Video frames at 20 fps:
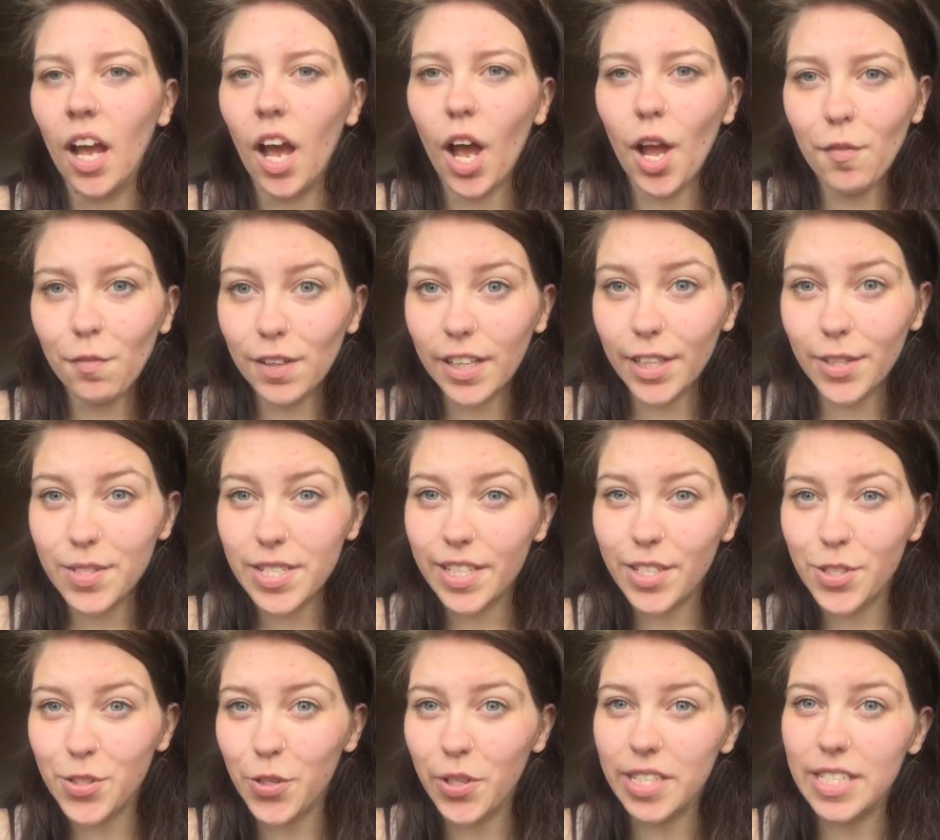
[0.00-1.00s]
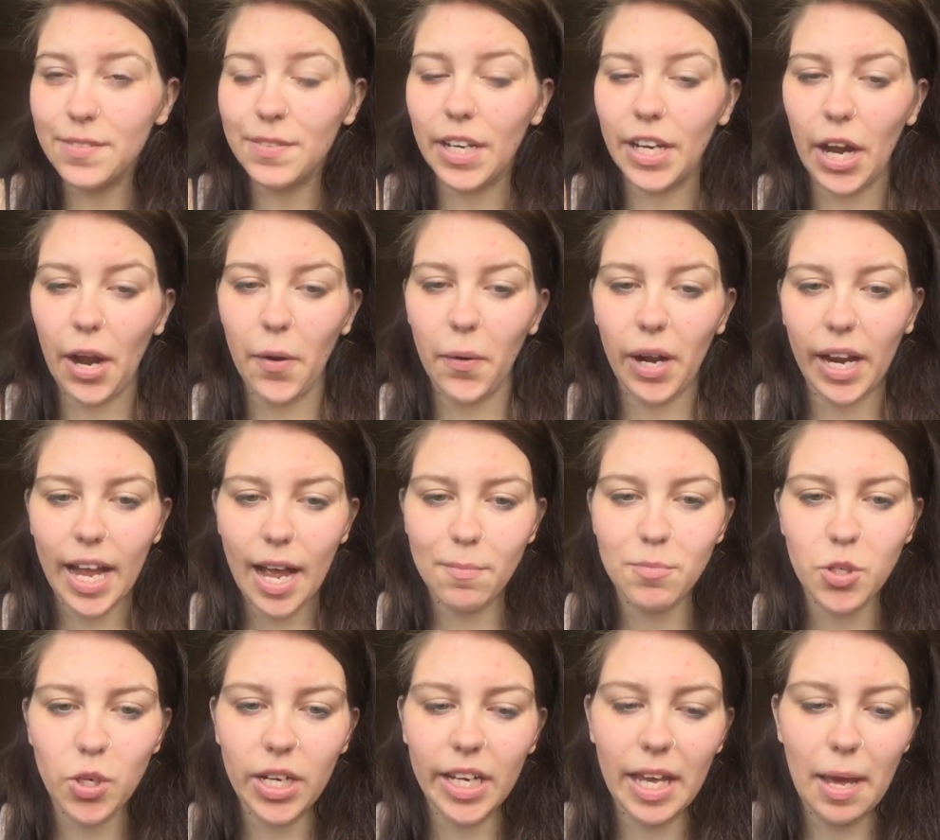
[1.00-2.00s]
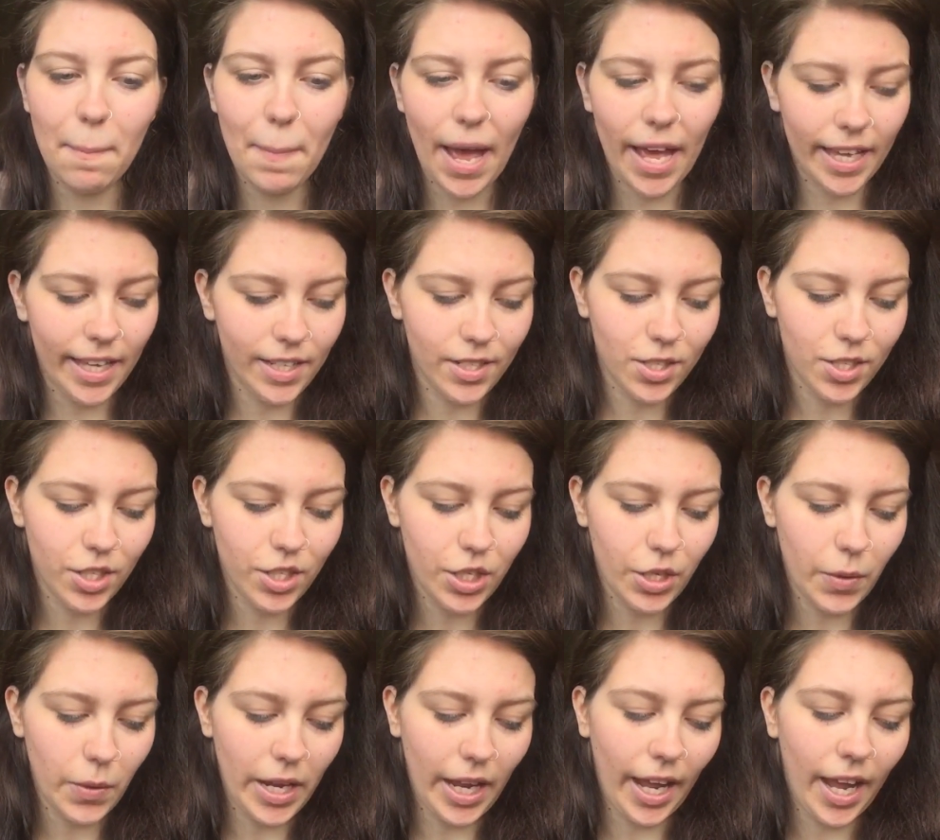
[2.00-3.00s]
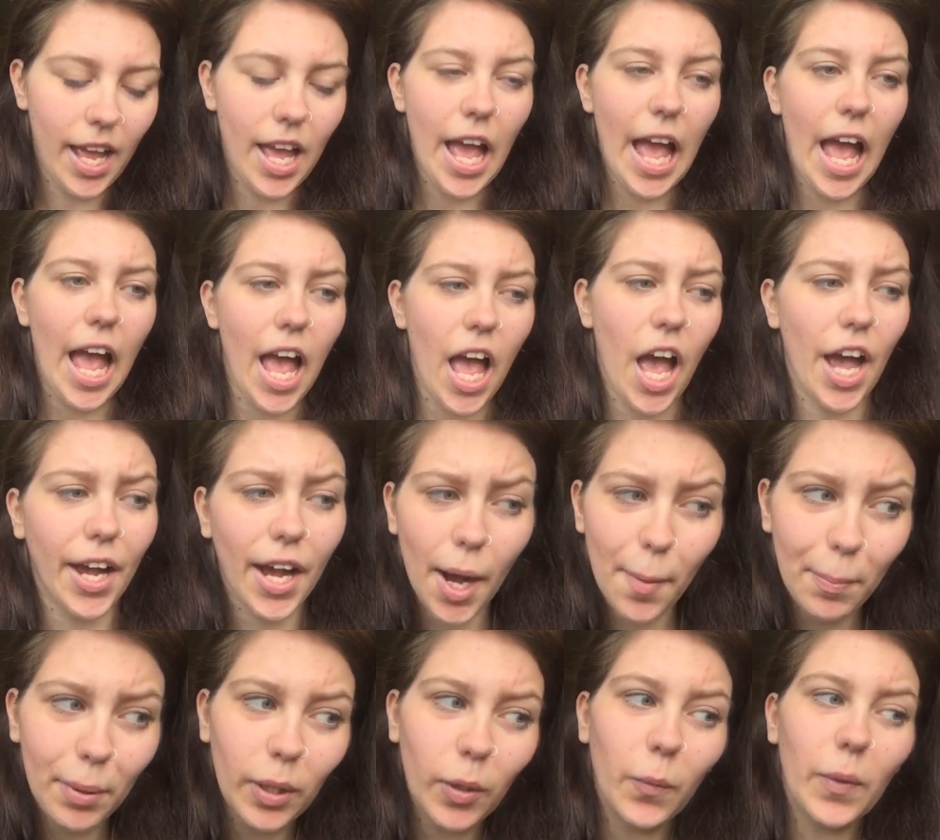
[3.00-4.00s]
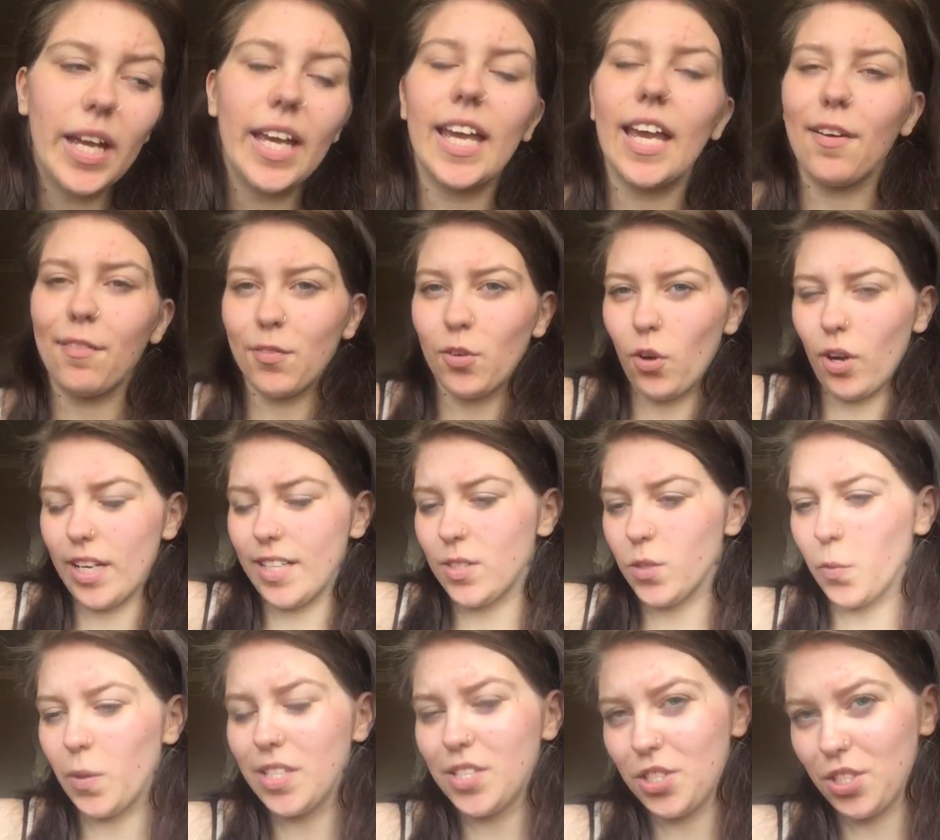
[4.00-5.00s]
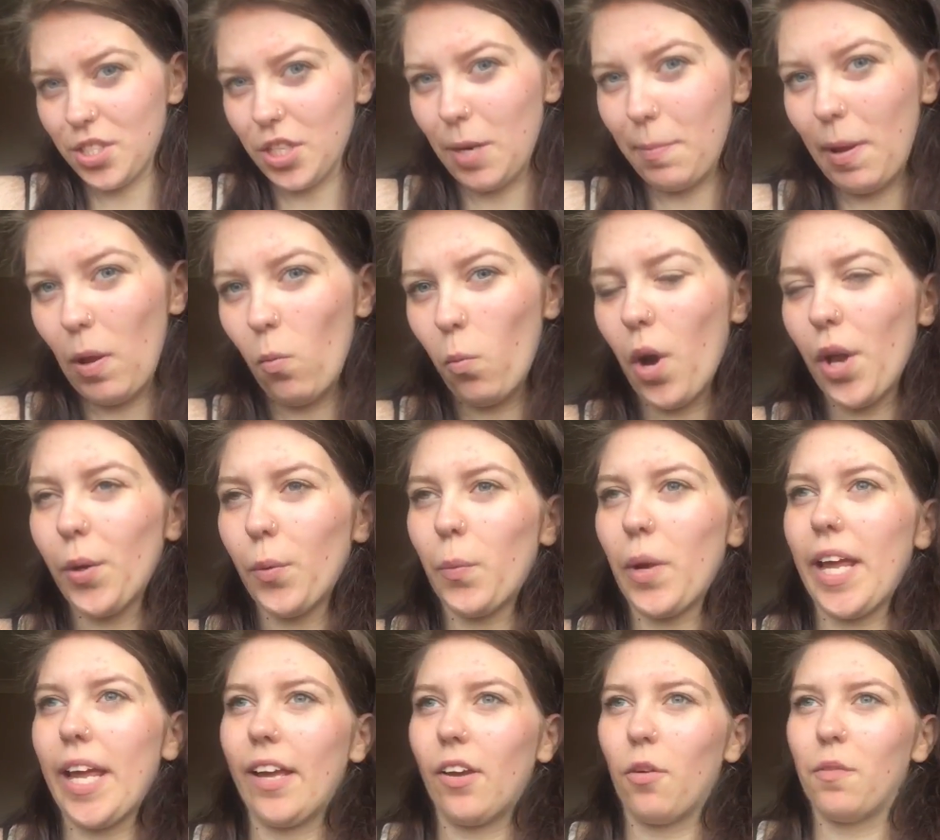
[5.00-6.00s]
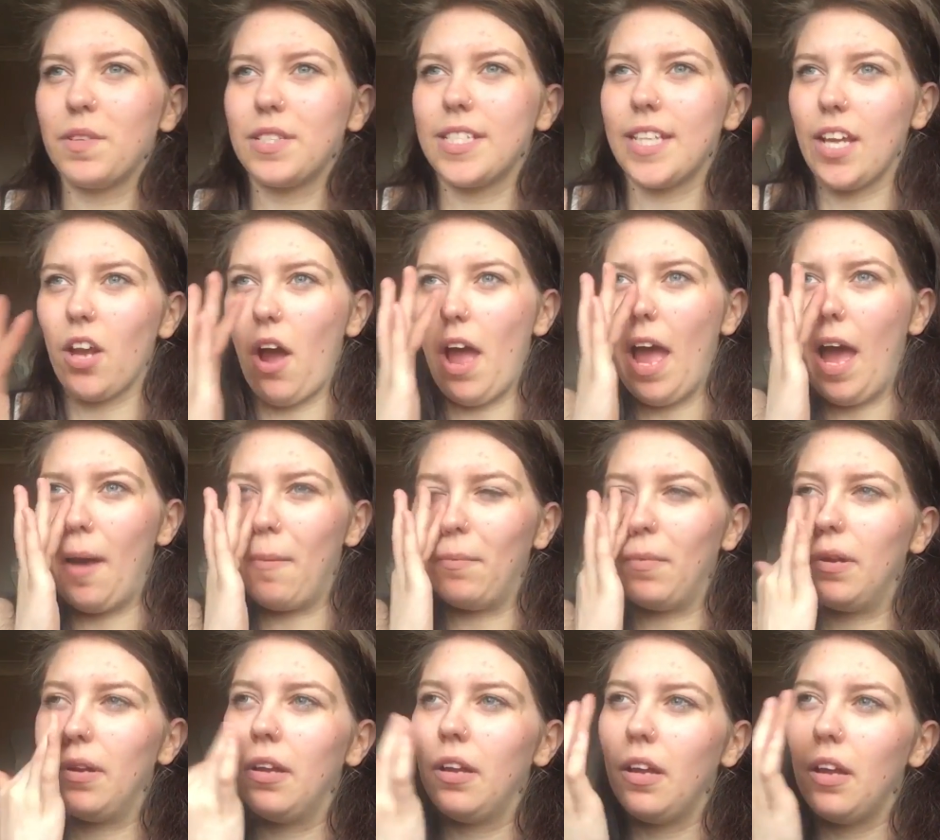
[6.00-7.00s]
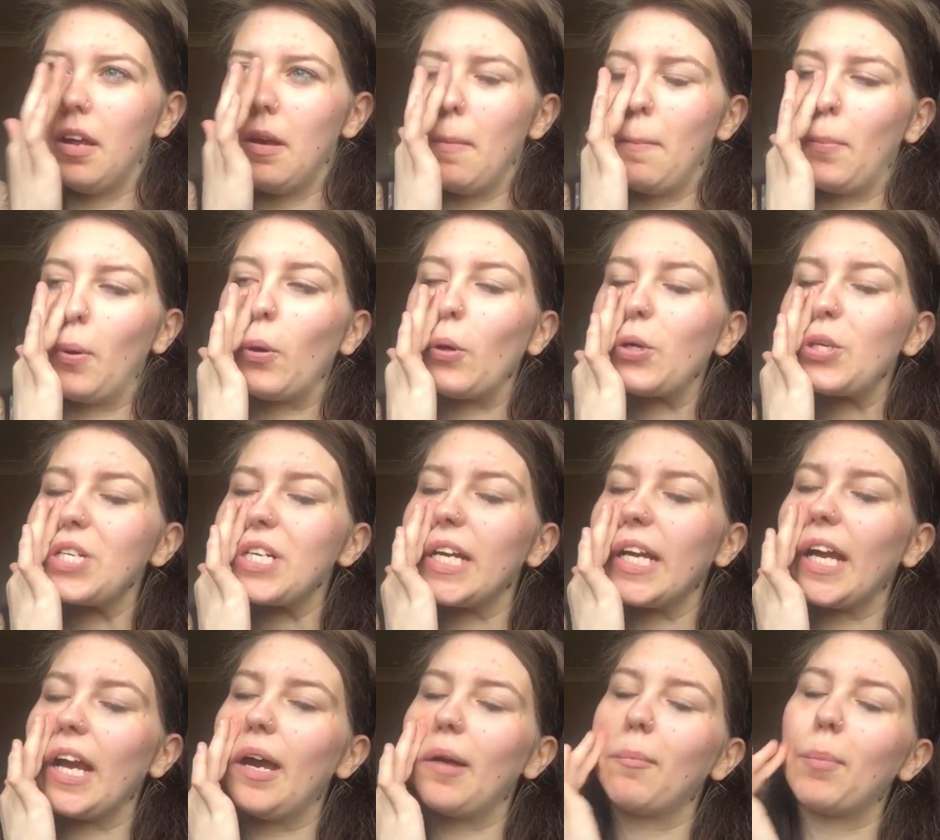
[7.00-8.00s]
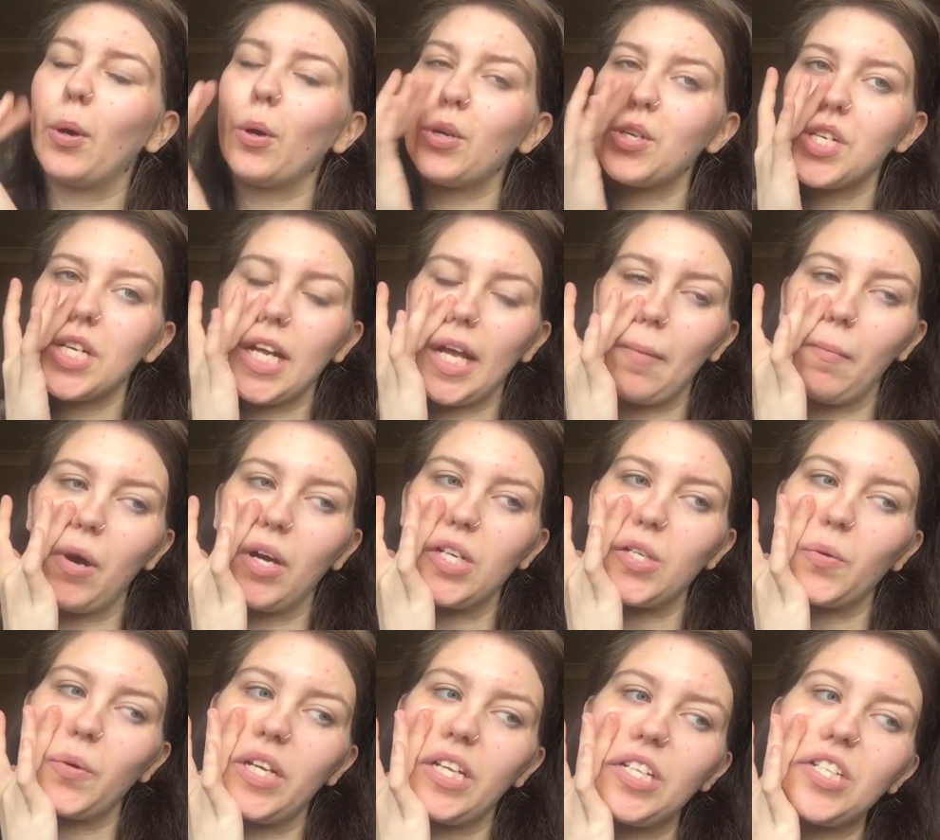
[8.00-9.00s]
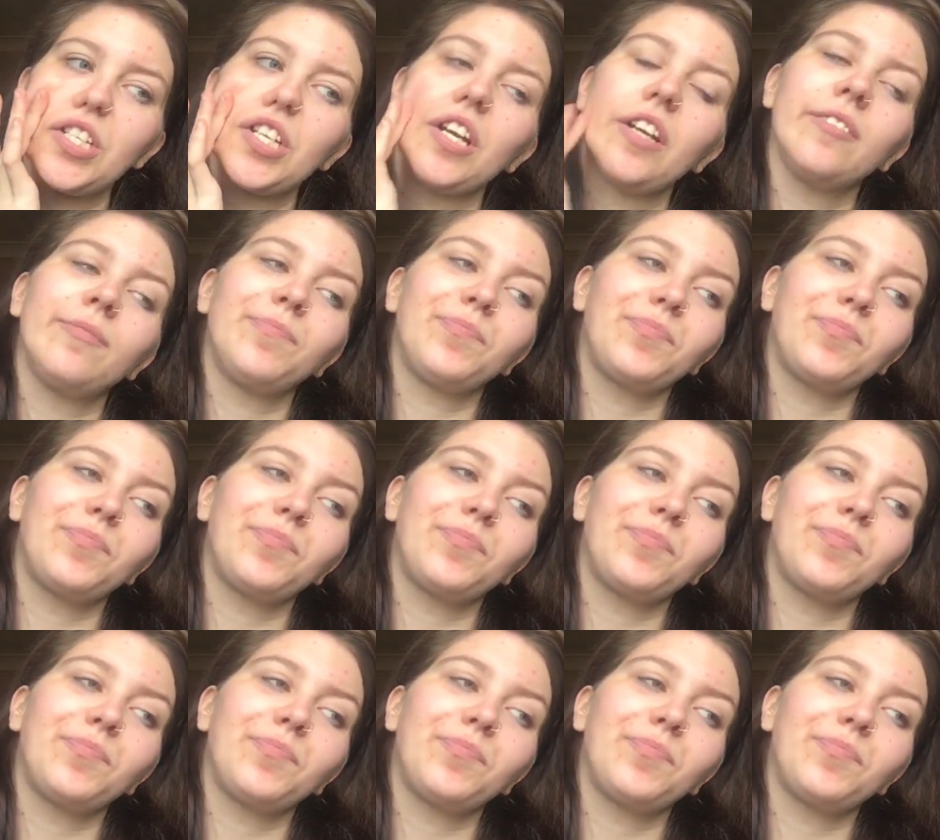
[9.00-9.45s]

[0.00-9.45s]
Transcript: Hopefully you did enjoy this video. I am trying to get back into doing a couple a week. If not, it's always just going to be one a week. Obviously I am pushing my Twitch